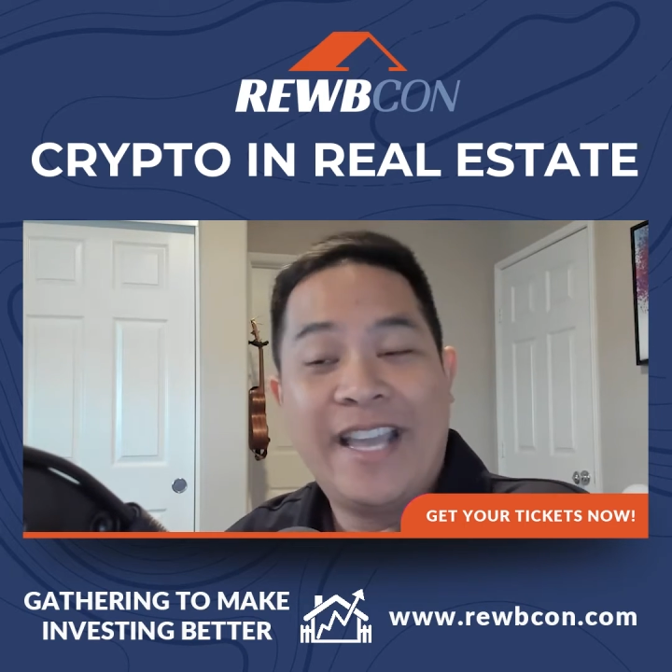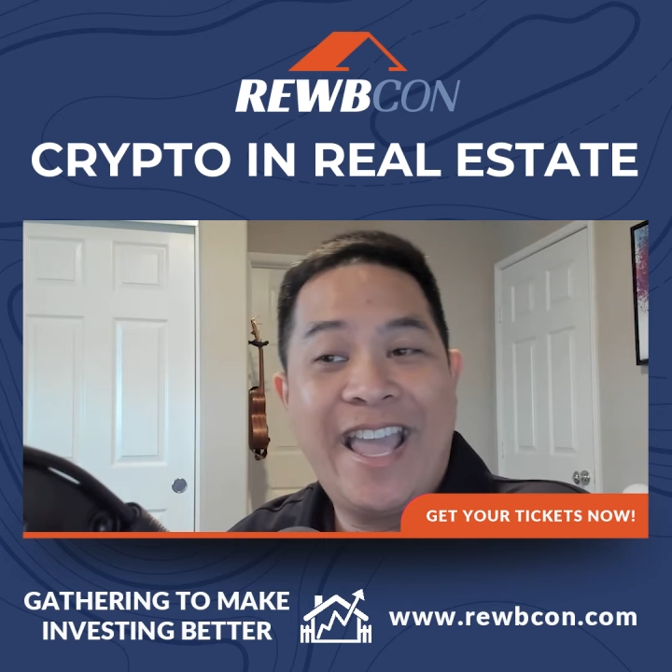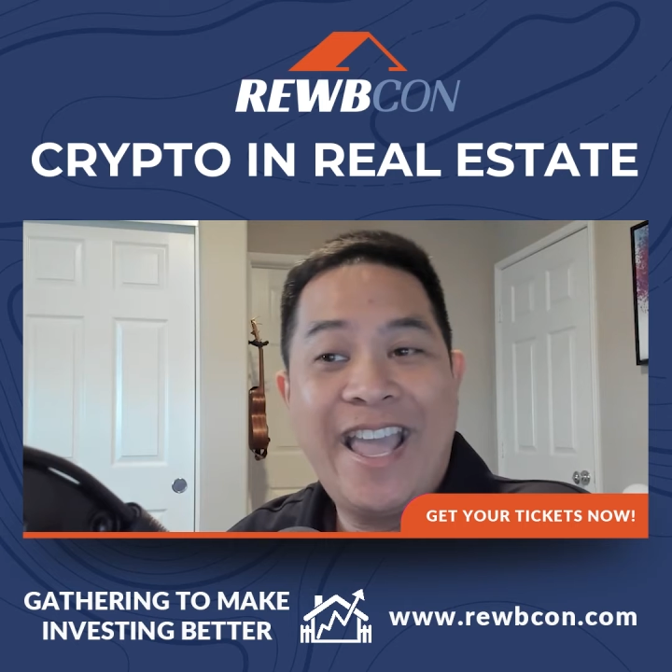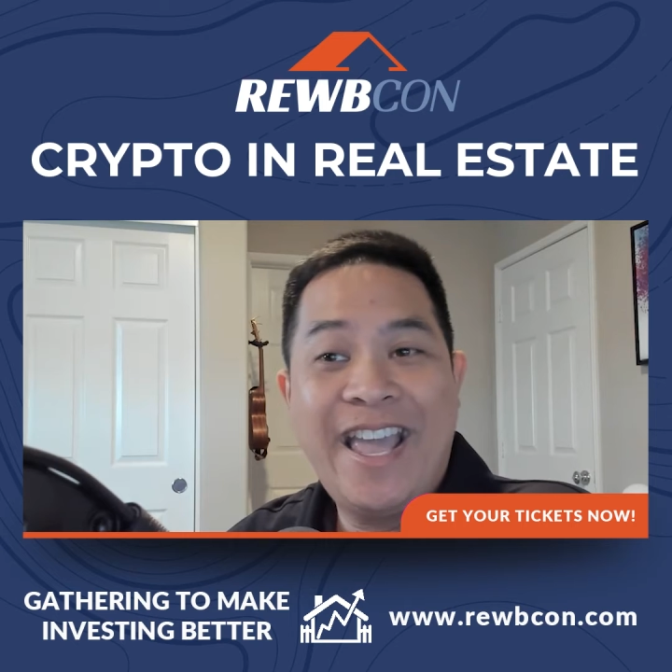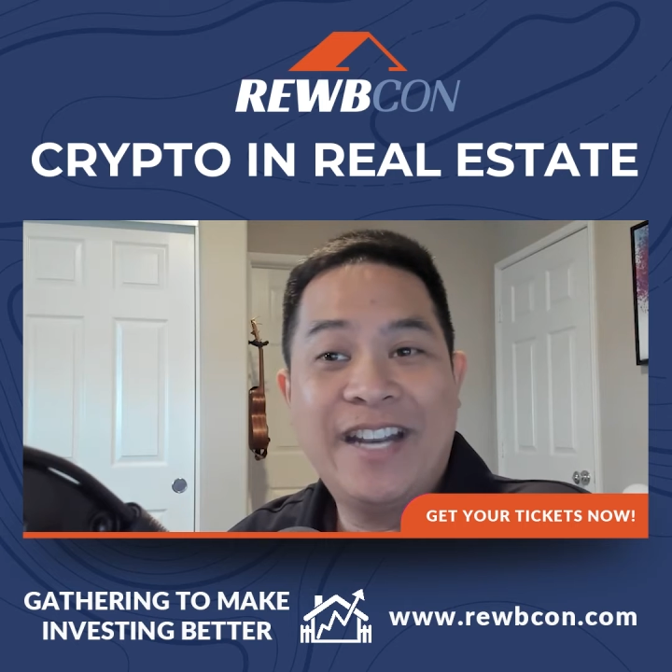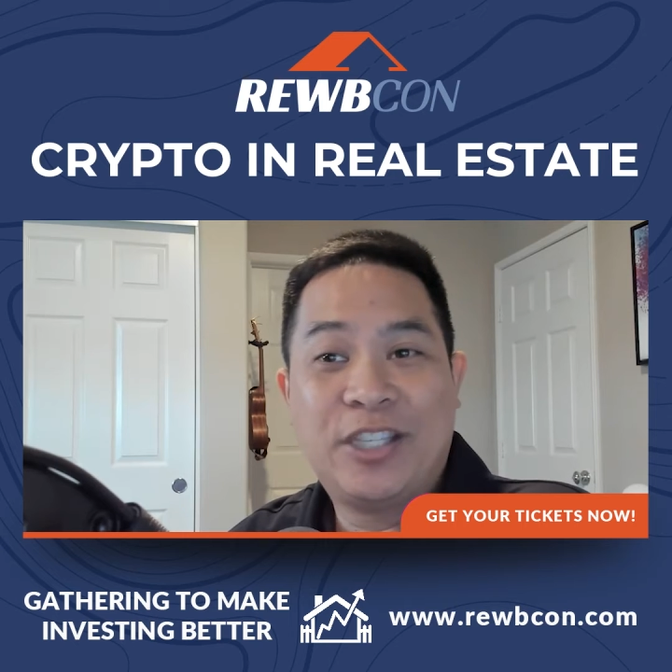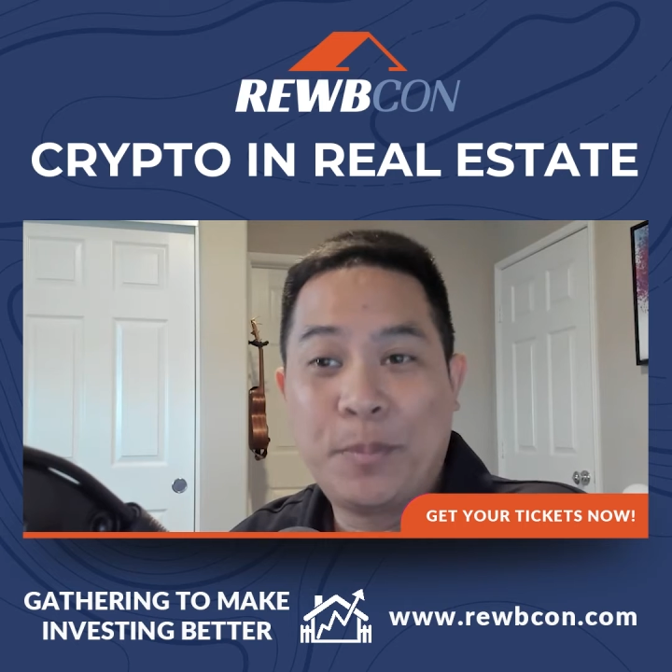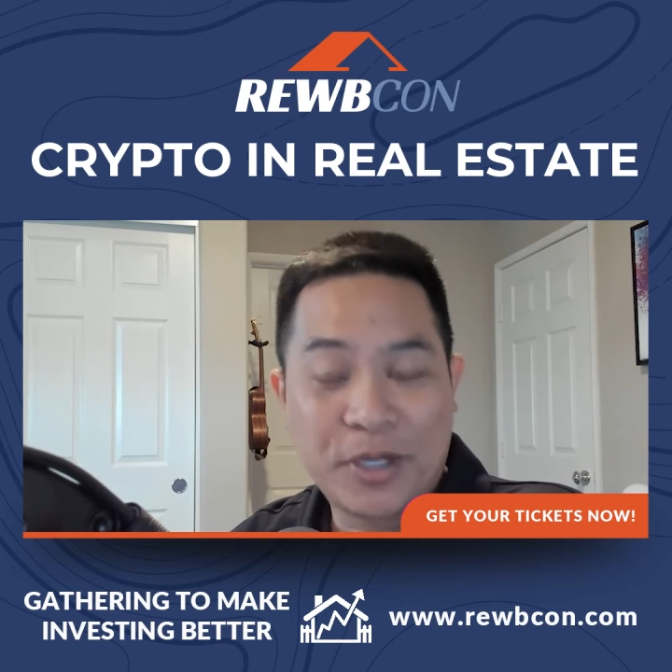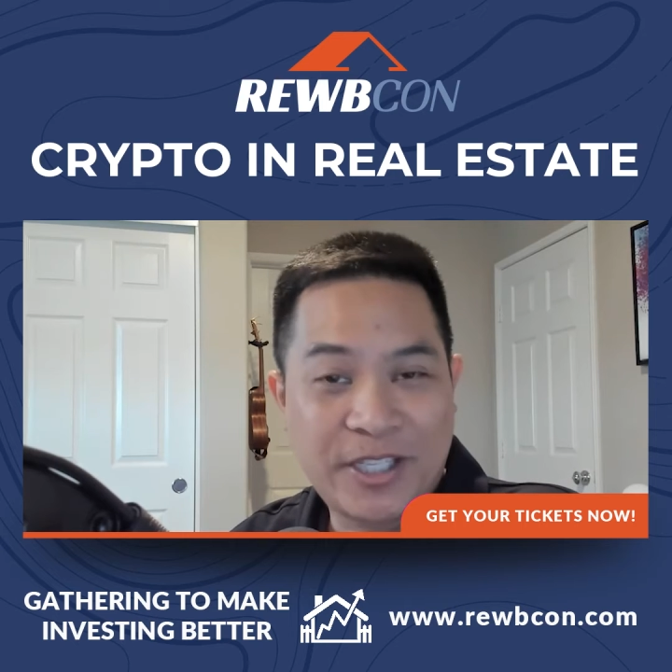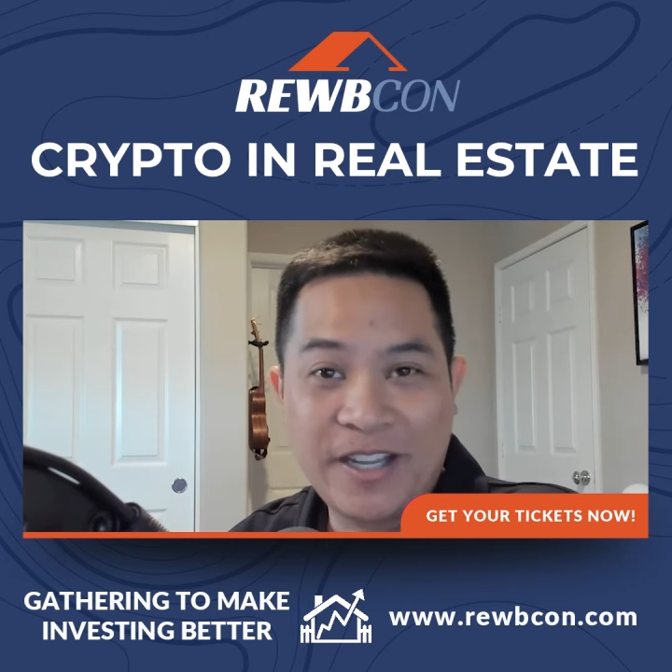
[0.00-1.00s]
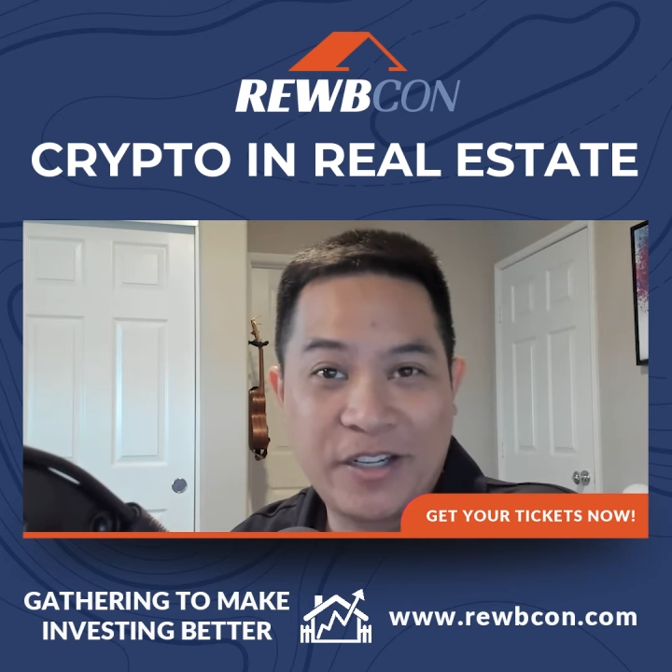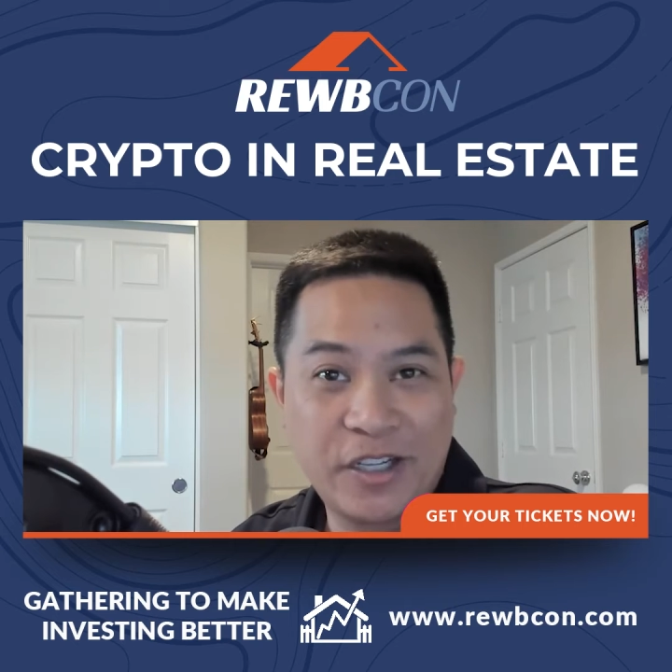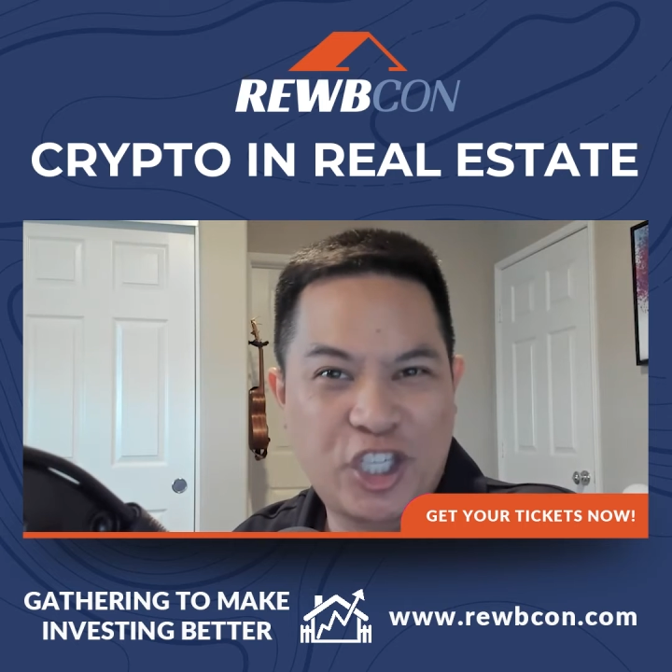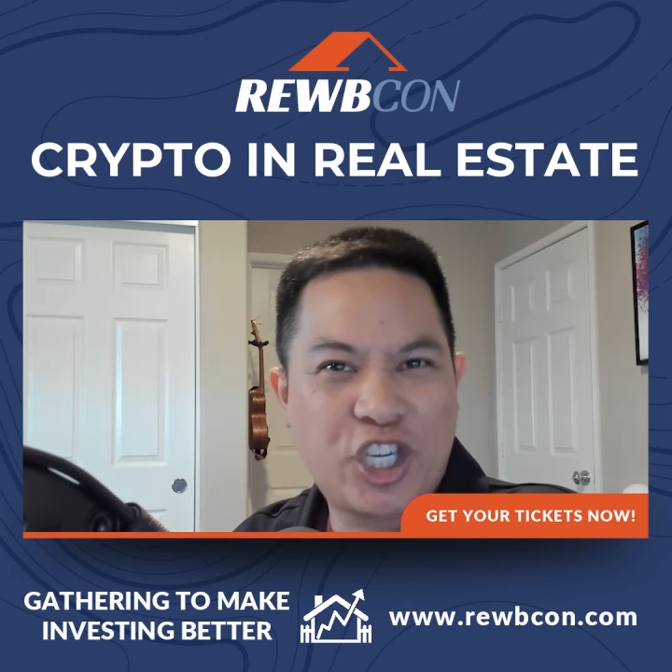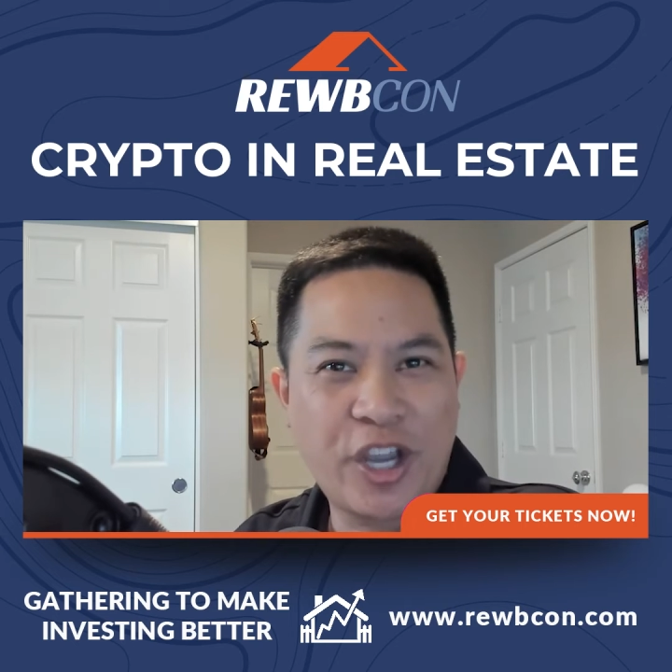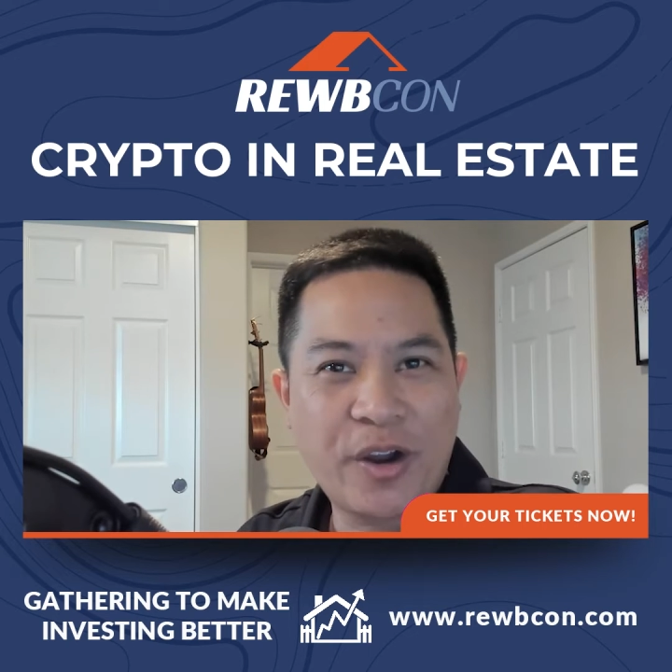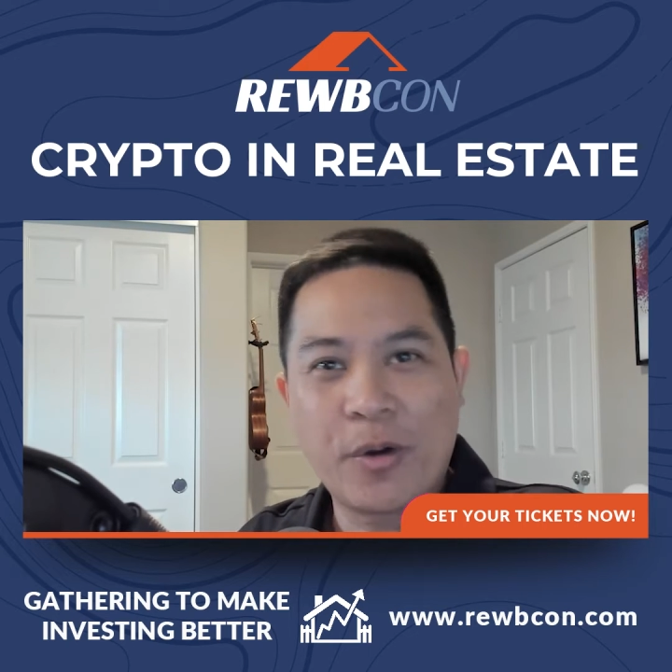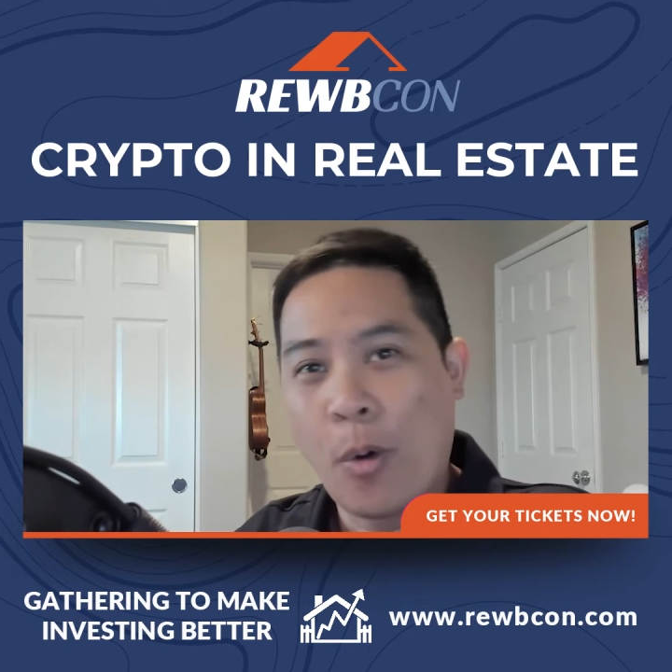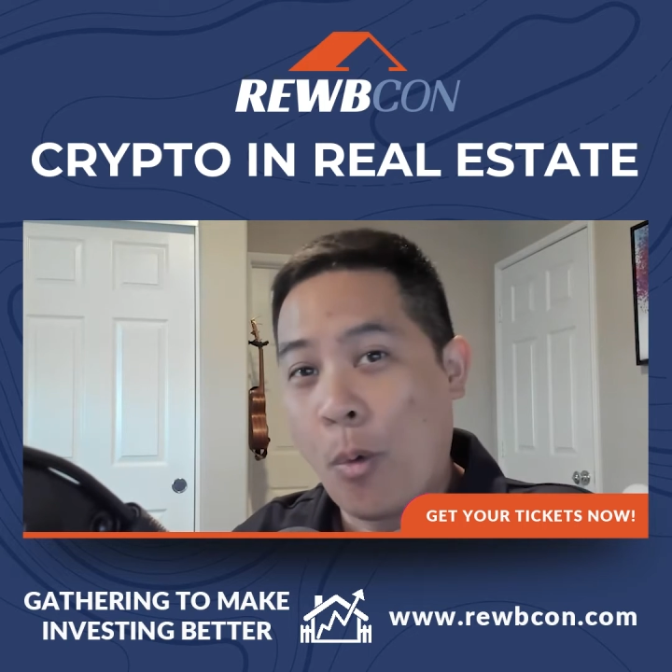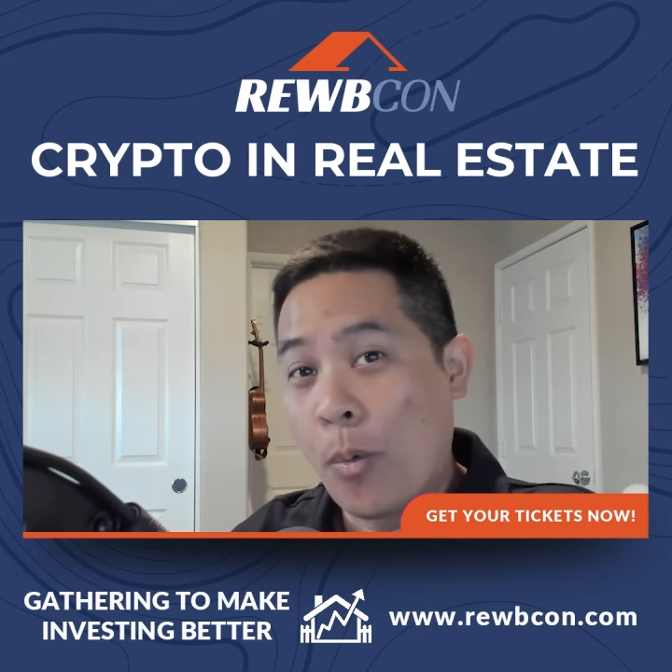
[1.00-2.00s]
and super excited to share